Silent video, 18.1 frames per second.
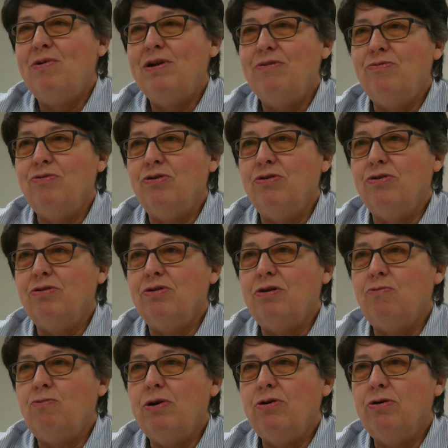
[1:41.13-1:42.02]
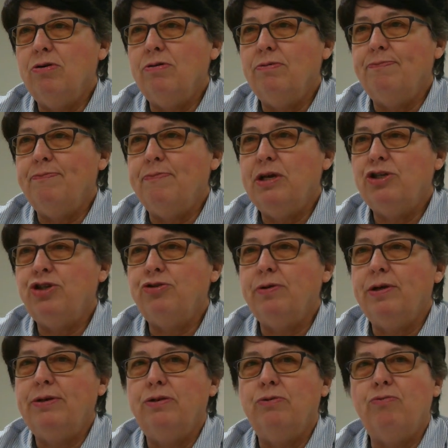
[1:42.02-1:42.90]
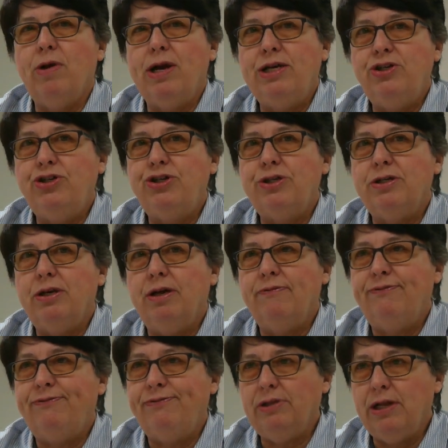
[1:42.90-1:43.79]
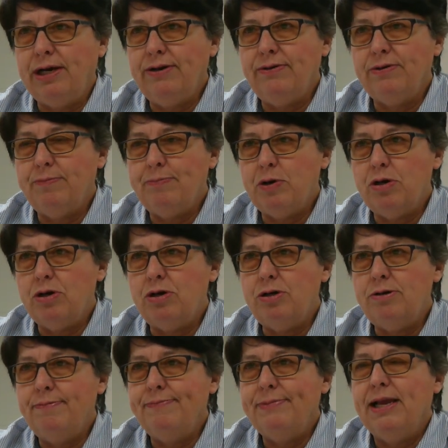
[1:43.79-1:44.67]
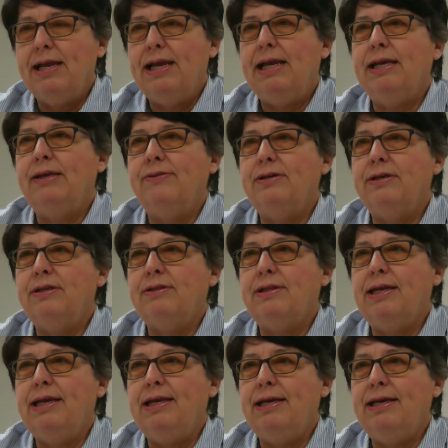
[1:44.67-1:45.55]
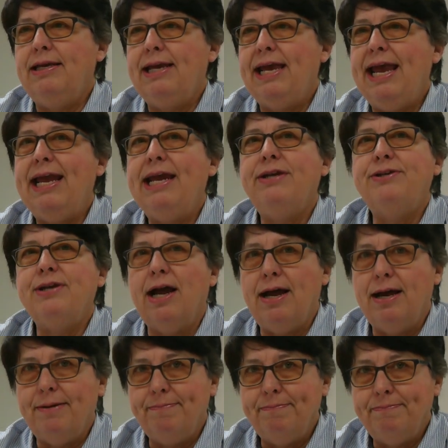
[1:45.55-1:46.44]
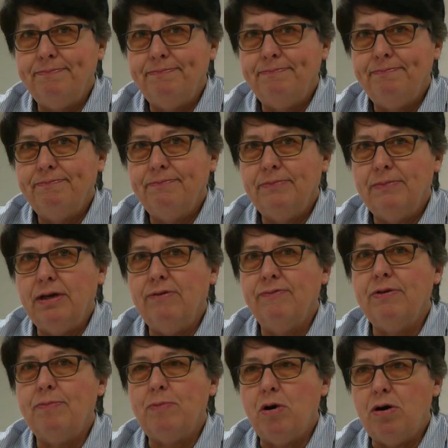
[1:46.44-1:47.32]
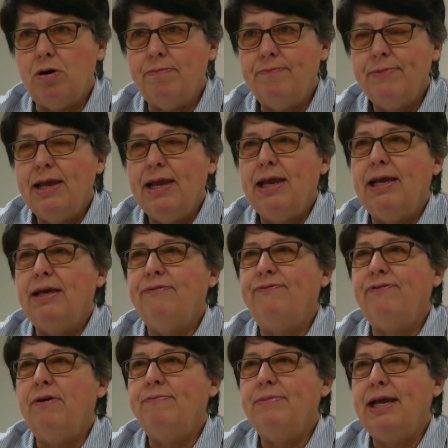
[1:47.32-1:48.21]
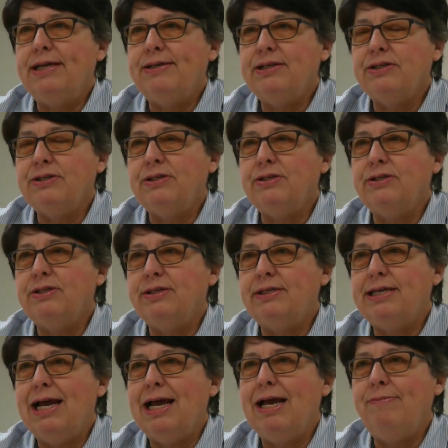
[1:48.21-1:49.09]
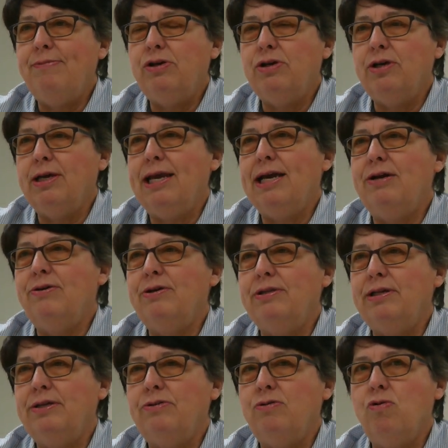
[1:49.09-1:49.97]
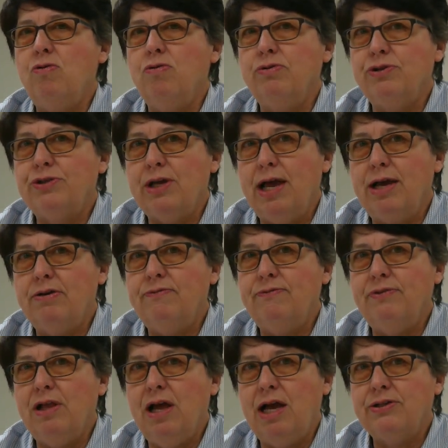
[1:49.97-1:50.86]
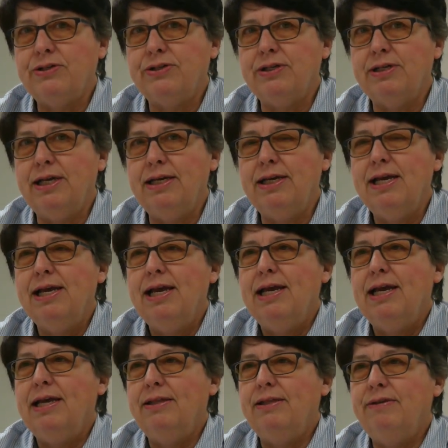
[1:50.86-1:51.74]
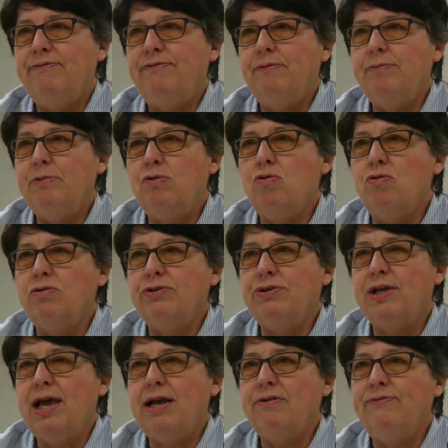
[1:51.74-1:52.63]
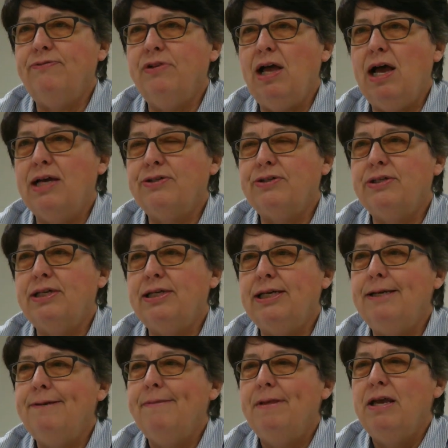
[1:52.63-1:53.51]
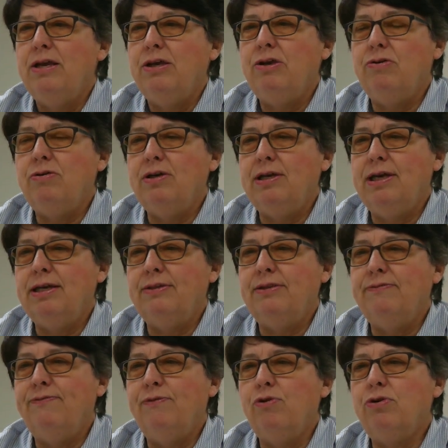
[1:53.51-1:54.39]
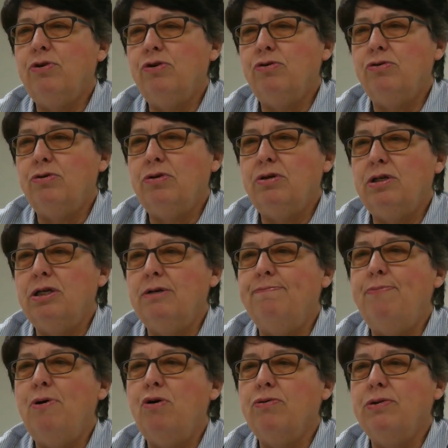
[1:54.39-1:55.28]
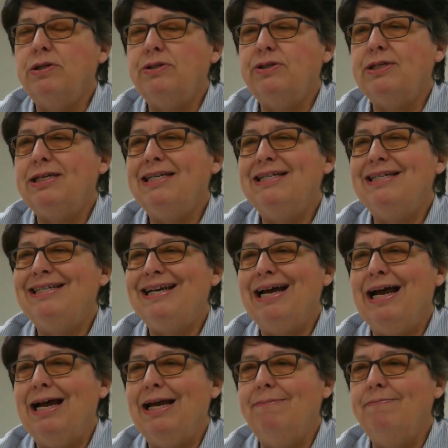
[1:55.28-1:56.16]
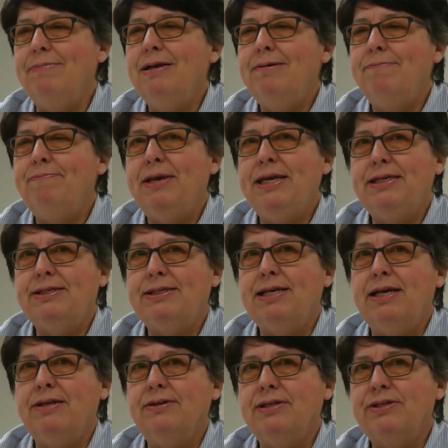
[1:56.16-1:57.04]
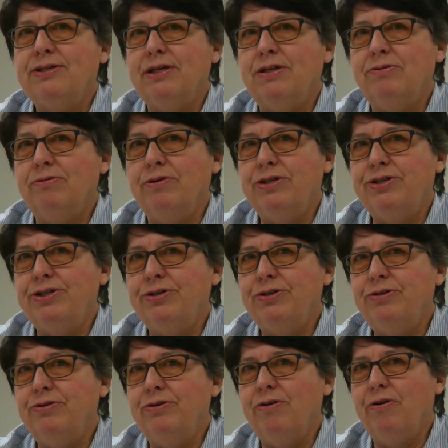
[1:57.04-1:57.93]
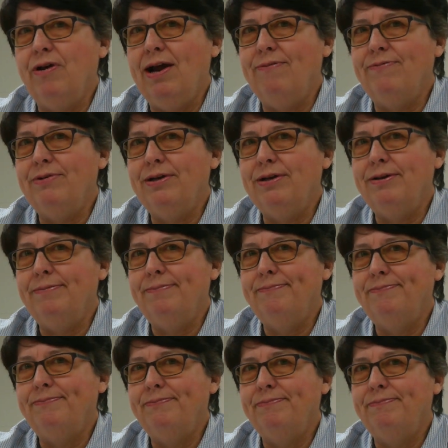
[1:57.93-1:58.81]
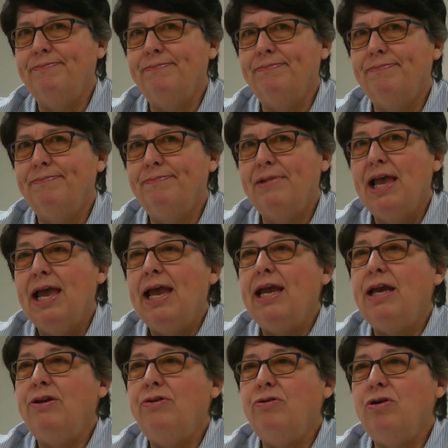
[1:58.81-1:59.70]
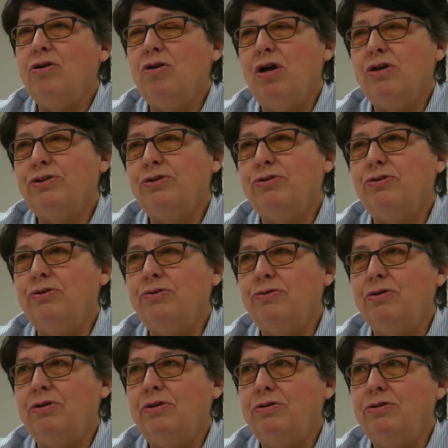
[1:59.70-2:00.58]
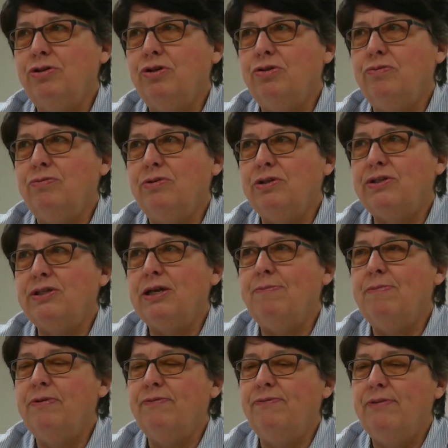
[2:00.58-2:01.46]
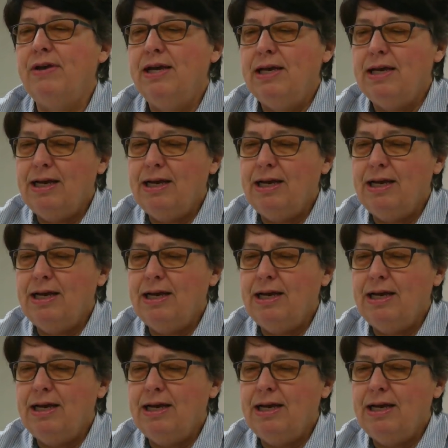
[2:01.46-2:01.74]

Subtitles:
We were measuring the range of flight of the ball and the hang time of the ball. And from that distance and time, you can calculate the horizontal velocity, and then from the horizontal velocity, you can get the vertical components in time based on the acceleration due to gravity. And you can also do some of